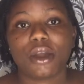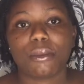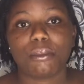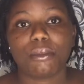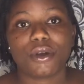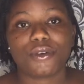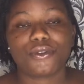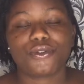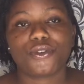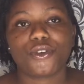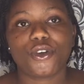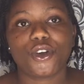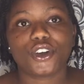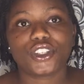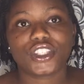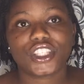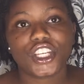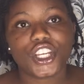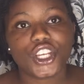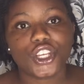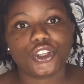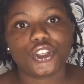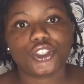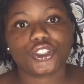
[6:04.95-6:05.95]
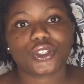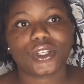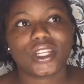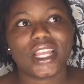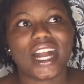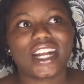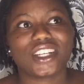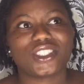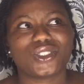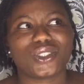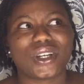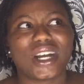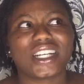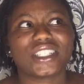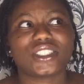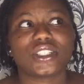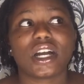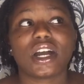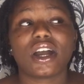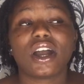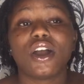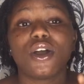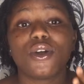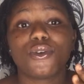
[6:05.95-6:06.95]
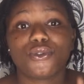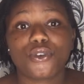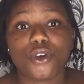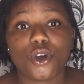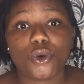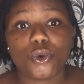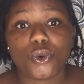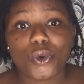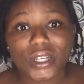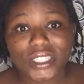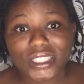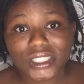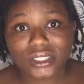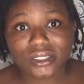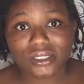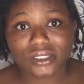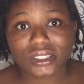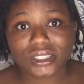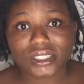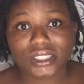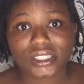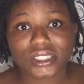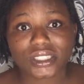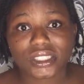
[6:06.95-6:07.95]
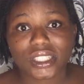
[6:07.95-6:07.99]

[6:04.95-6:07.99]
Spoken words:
but for 3 units they ask to answer 4 questions.